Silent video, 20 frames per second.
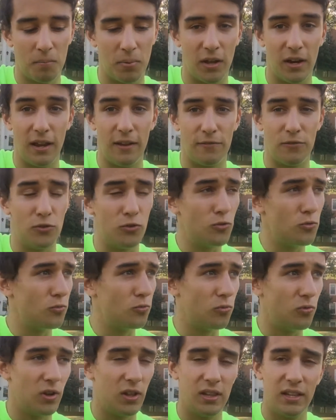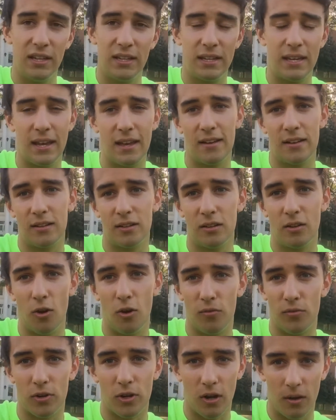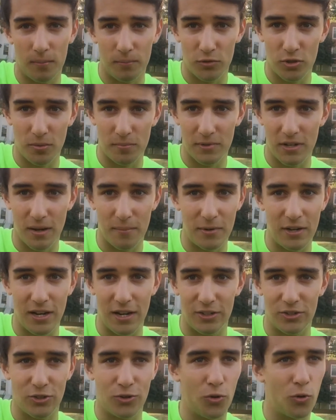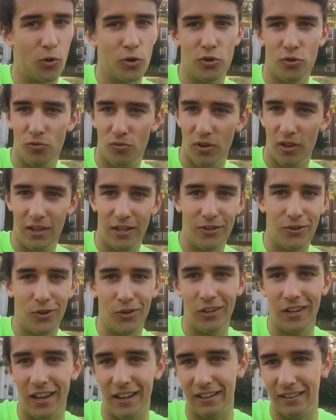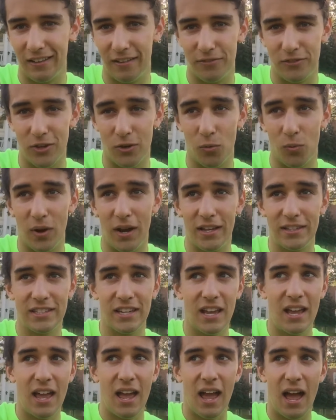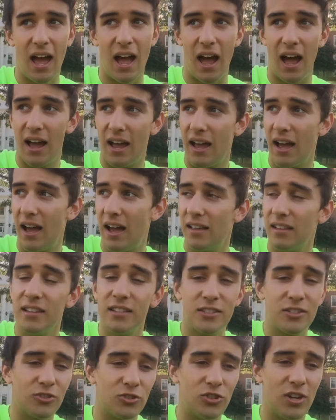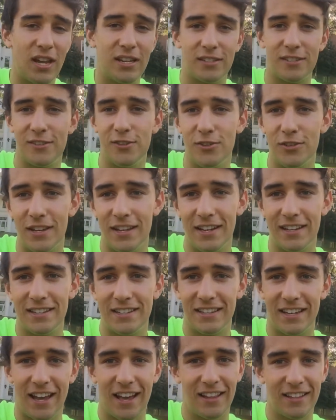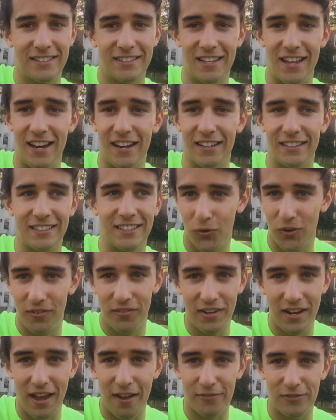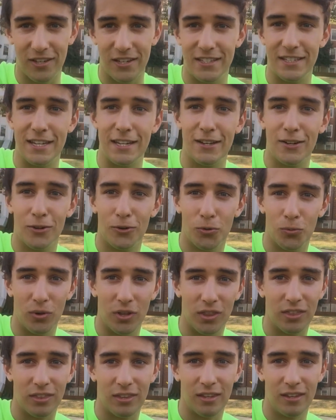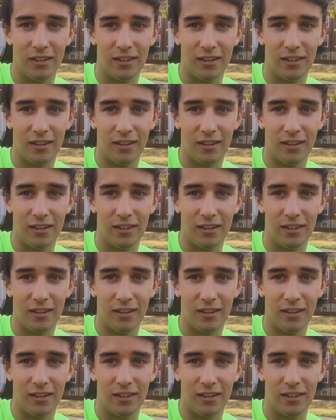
But if you really can't overcome gym intimidation, or you really don't like lifting weights, I highly suggest you get into calisthenics. You don't even have to deal with